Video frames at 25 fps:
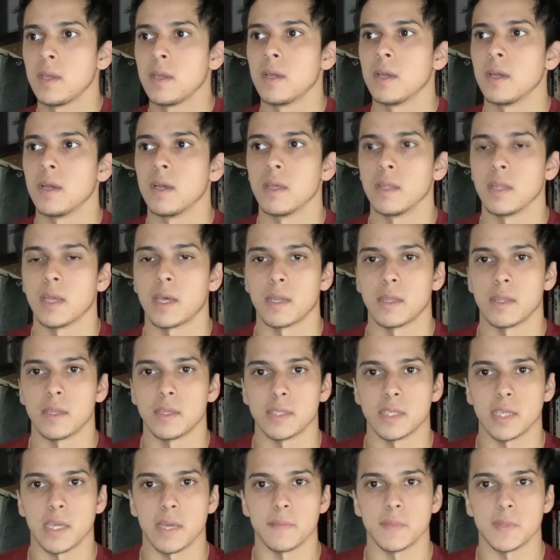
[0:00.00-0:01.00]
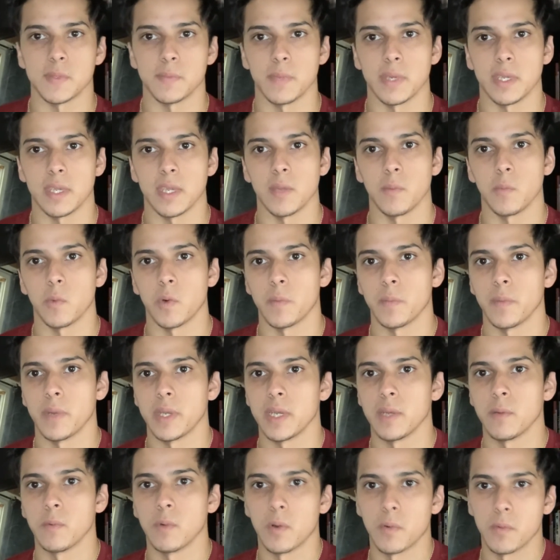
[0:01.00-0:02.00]
a lot of the times making more
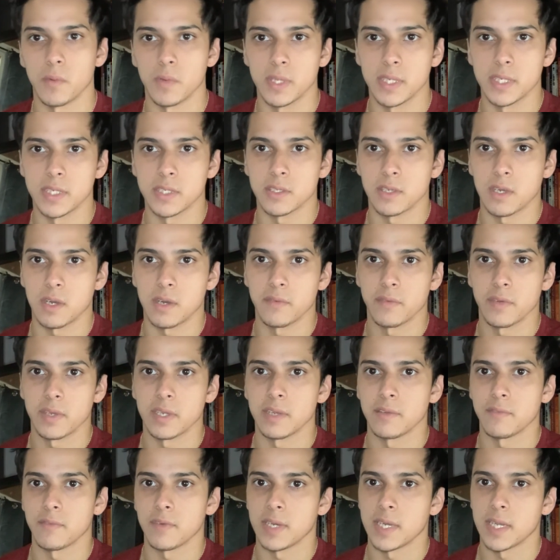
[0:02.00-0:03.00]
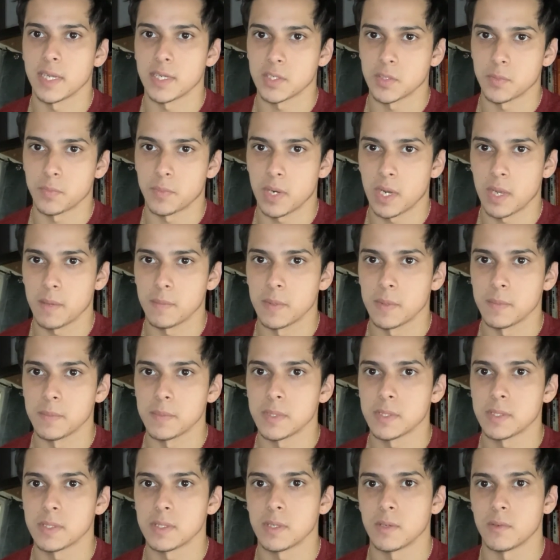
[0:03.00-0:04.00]
money won't really solve any financial
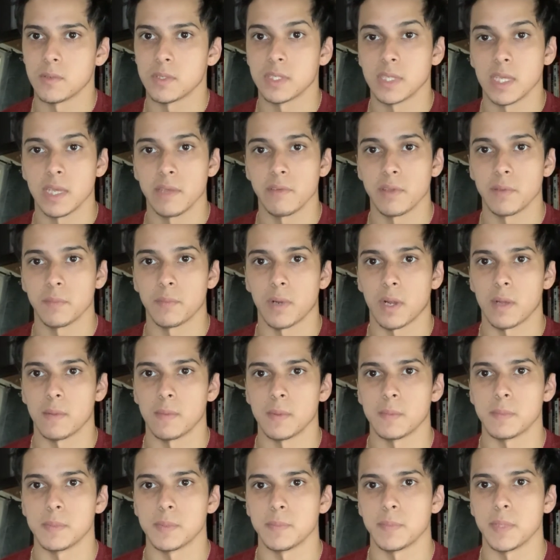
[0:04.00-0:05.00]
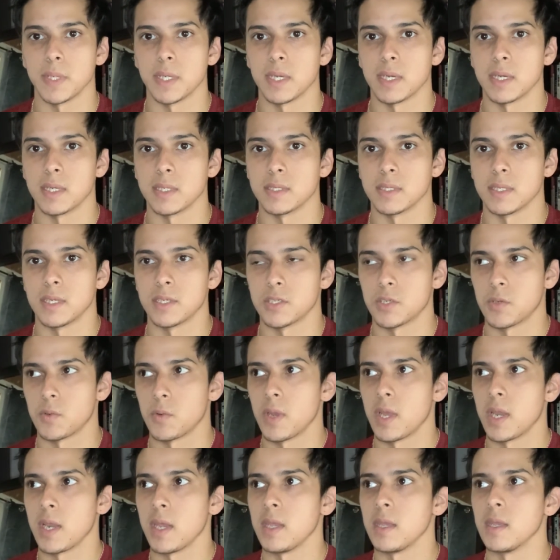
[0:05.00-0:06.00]
problems or saving problems, because there's
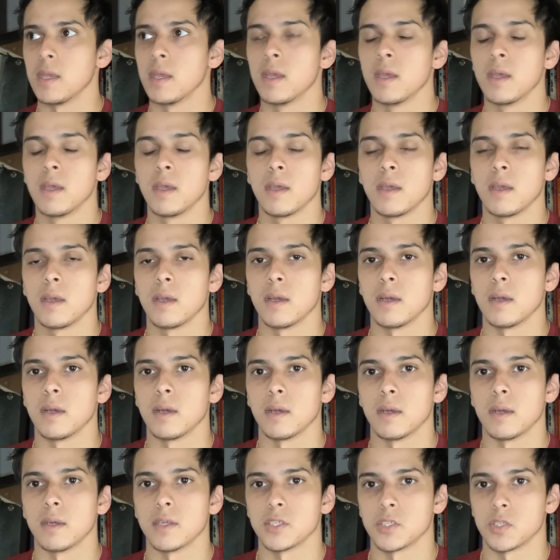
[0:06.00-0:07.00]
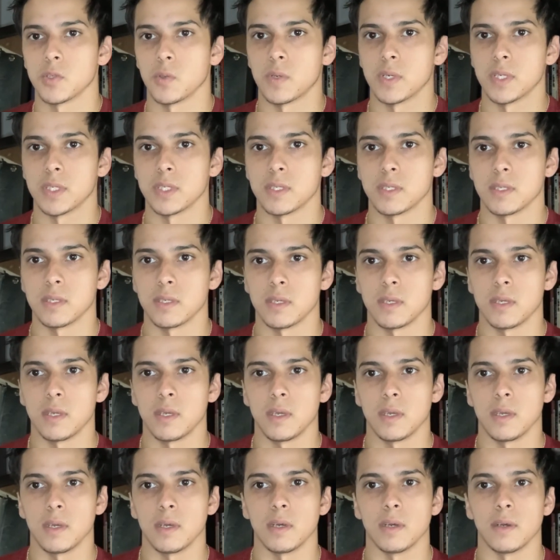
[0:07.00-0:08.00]
already a source
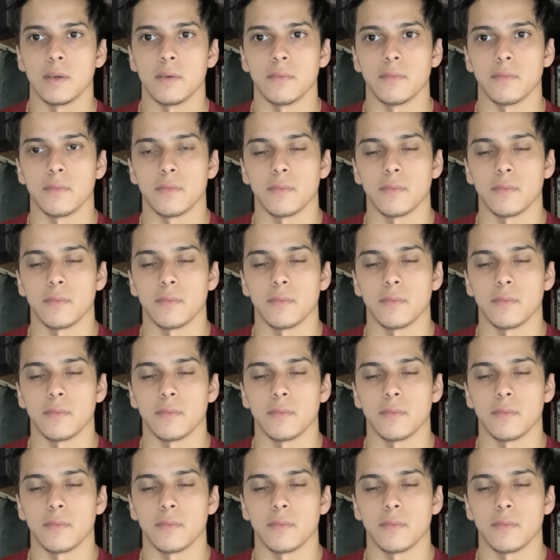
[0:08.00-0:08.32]
of